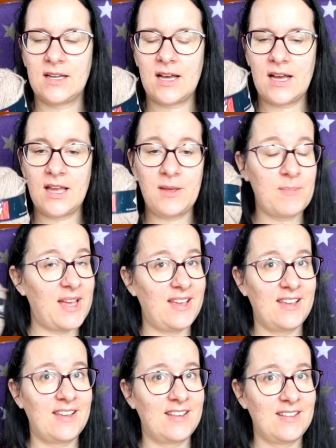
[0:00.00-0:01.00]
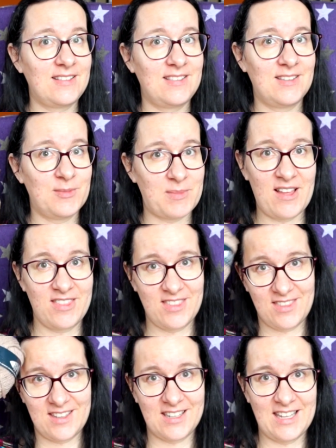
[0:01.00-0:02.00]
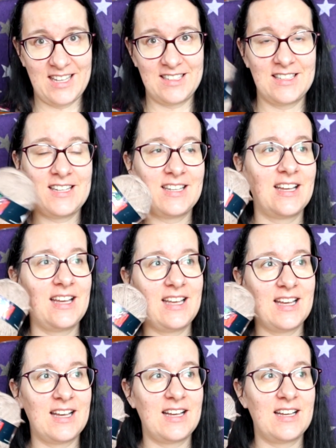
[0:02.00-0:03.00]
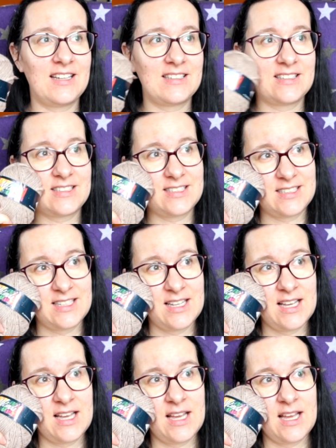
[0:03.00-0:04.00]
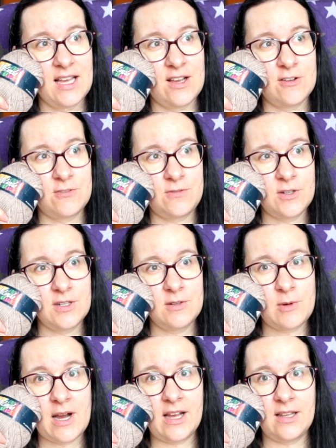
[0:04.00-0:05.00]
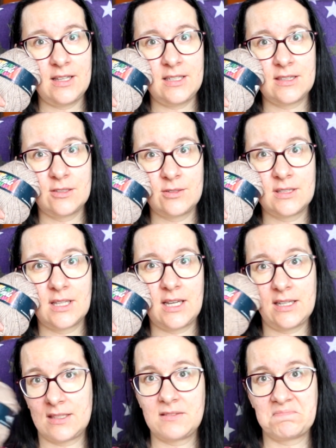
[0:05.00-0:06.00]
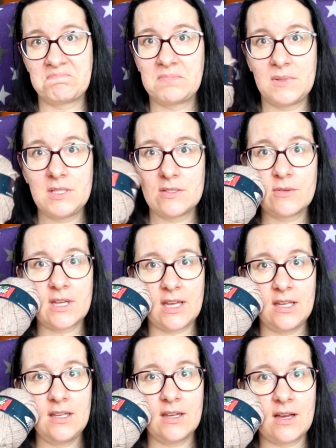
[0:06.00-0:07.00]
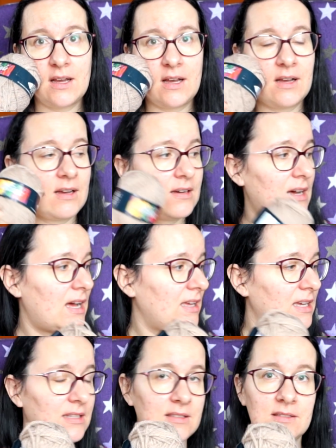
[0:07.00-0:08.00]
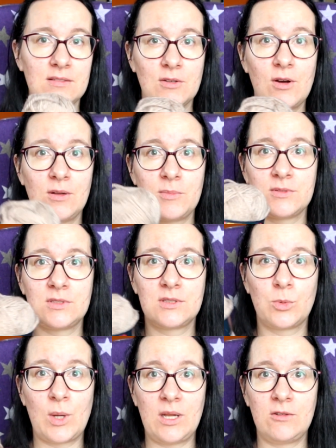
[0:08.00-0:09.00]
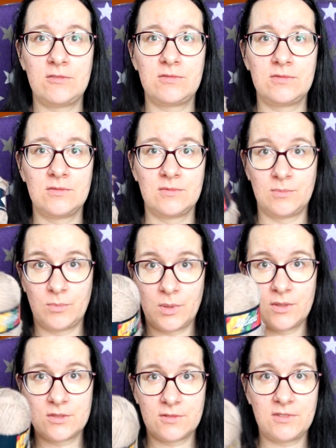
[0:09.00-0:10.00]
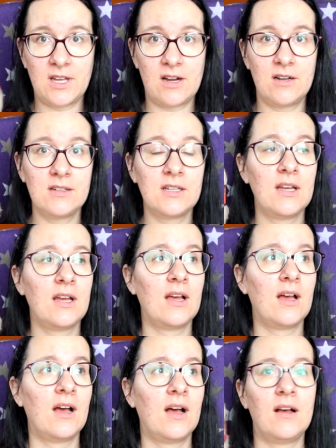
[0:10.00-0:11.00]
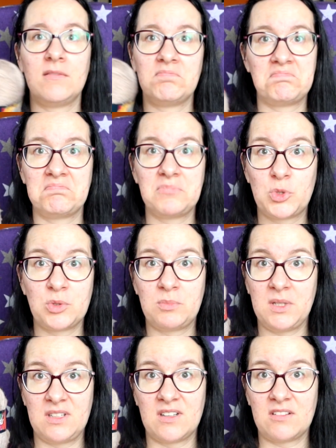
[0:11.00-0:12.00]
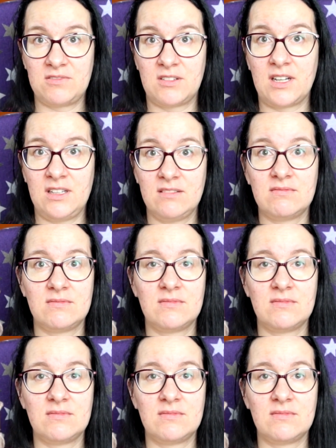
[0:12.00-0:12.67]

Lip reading: I made the math again, and for a while it looked like it's okay. I had almost 12 balls of yarn. Should be enough, right?